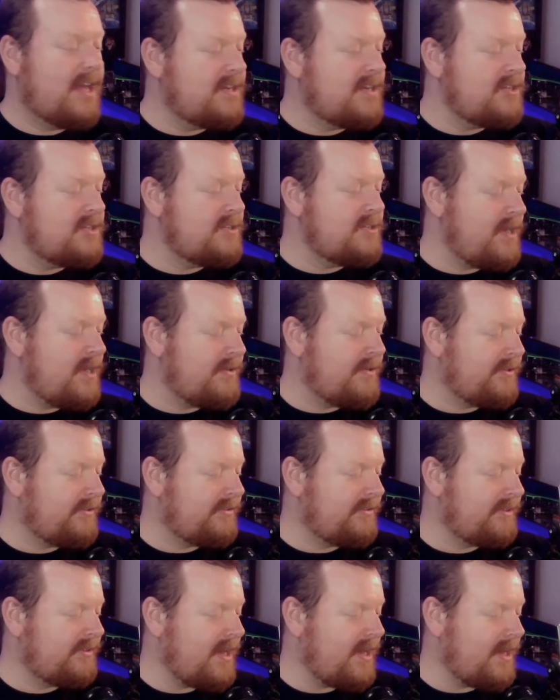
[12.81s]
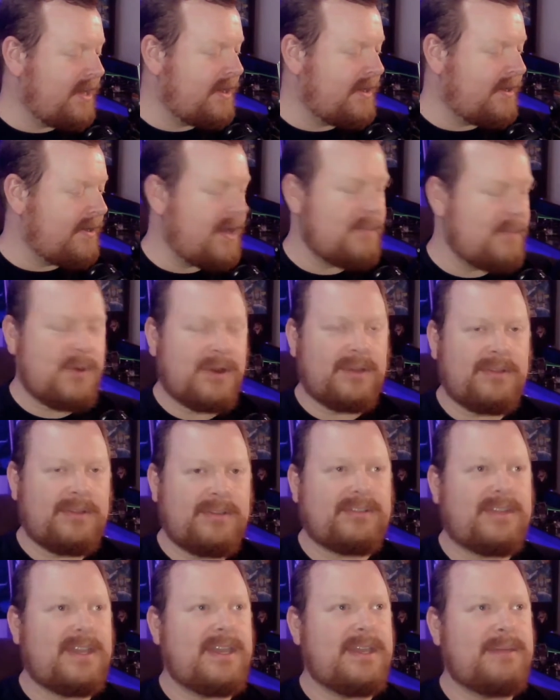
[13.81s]
Did you notice I'm wearing
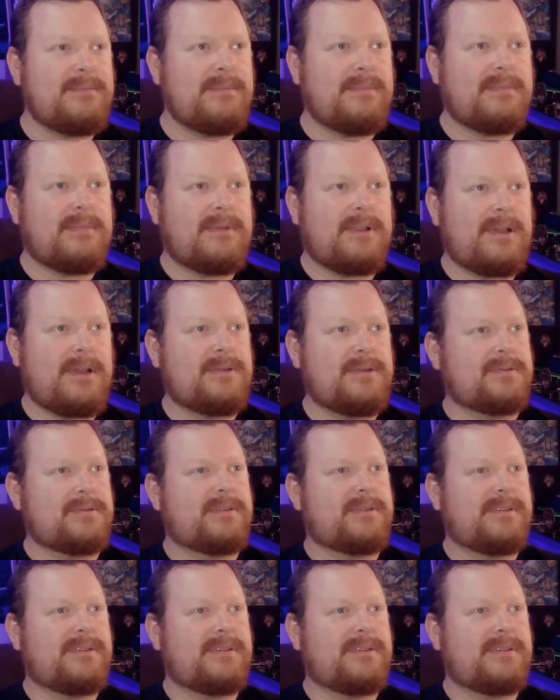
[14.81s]
the same clothes?